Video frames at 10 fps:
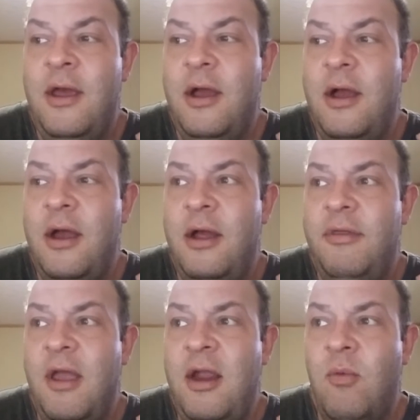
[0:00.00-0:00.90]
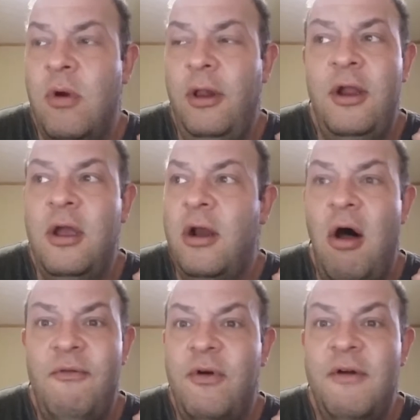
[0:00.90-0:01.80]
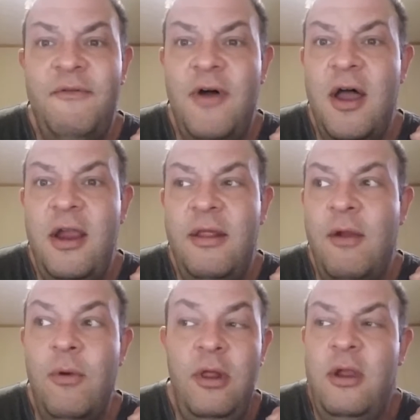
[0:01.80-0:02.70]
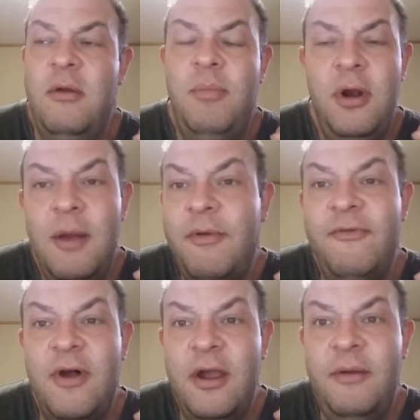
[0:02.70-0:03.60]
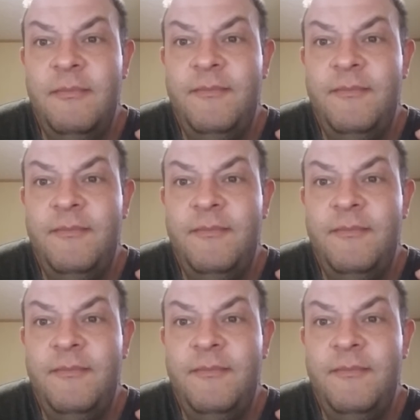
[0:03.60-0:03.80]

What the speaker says: They really couldn't offer a fight. They really couldn't put up a fight.